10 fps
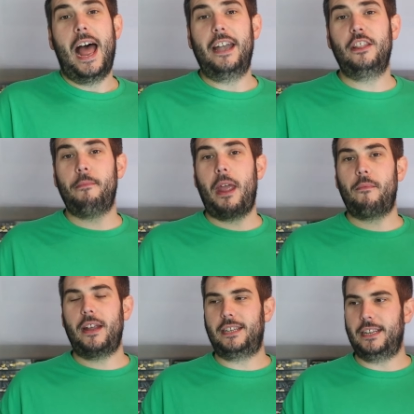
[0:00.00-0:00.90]
And in the
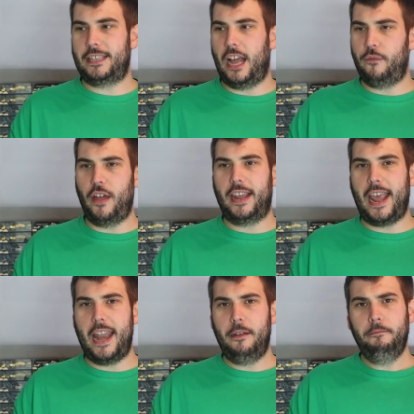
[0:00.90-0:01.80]
main race itself,
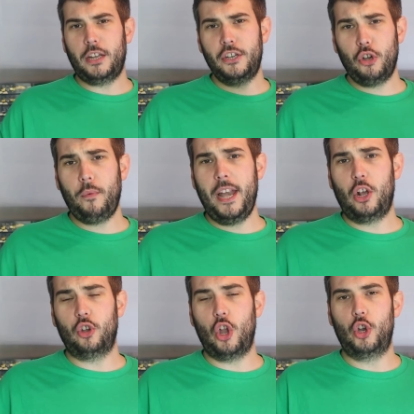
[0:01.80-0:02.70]
again, did a really
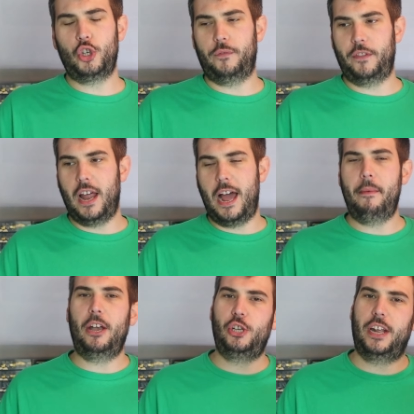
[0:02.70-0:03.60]
good launch off the line,
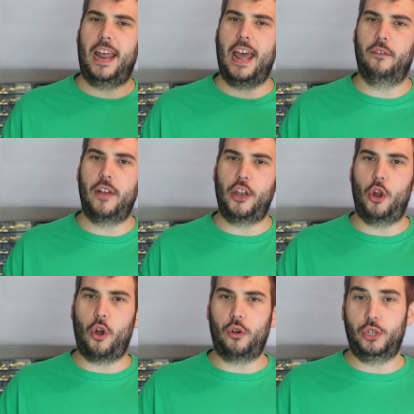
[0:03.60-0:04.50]
managed to get ahead of
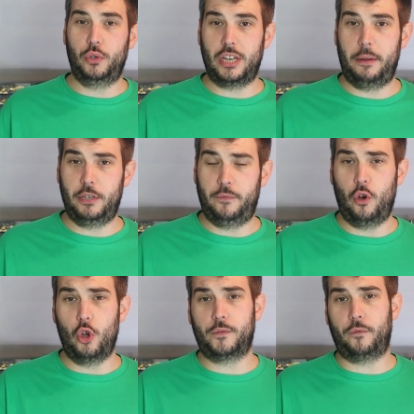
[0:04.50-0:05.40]
Lando Norris, who slipped to
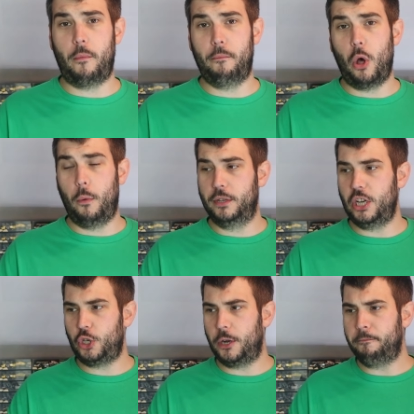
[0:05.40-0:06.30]
fourth from pole
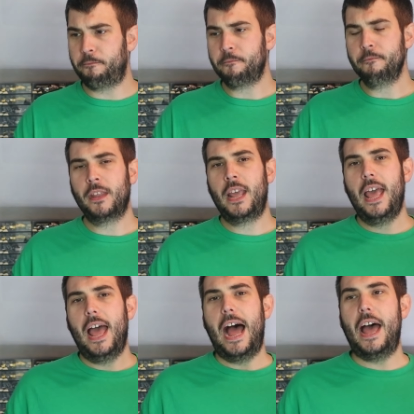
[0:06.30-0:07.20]
position,
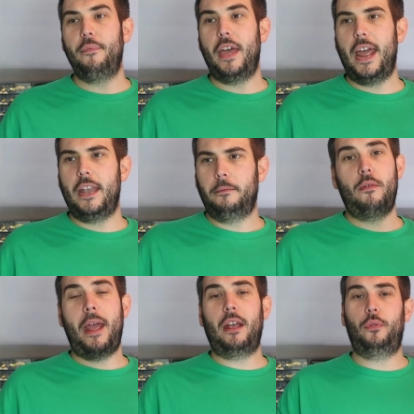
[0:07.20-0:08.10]
and then
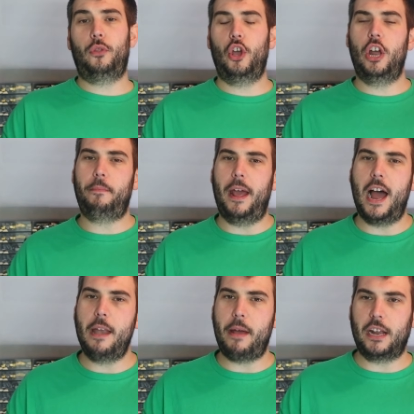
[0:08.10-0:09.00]
remained third
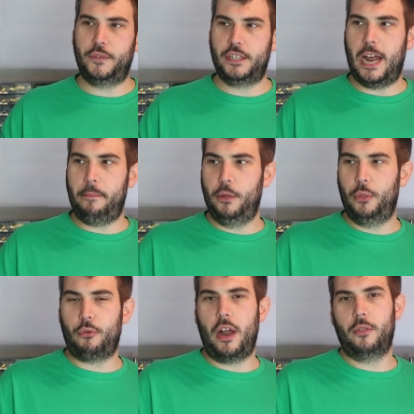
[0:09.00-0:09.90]
behind Max
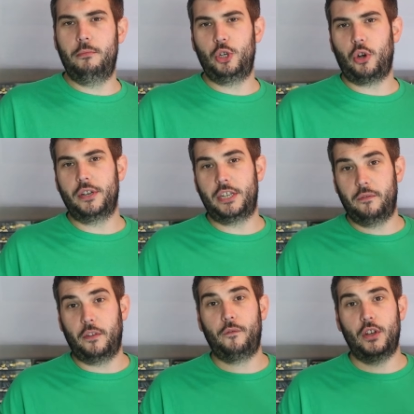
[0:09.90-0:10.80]
Verstappen throughout the majority
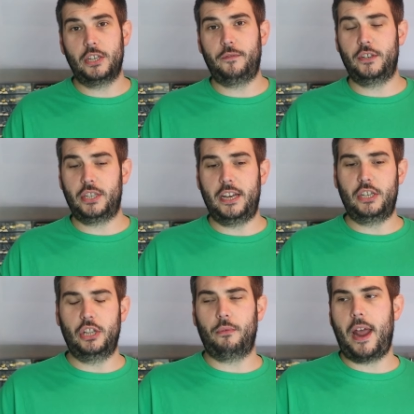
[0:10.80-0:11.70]
of the first
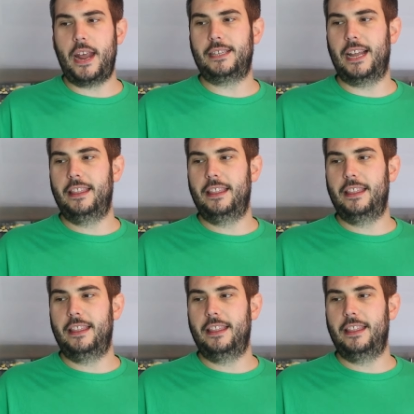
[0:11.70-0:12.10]
stint of the race.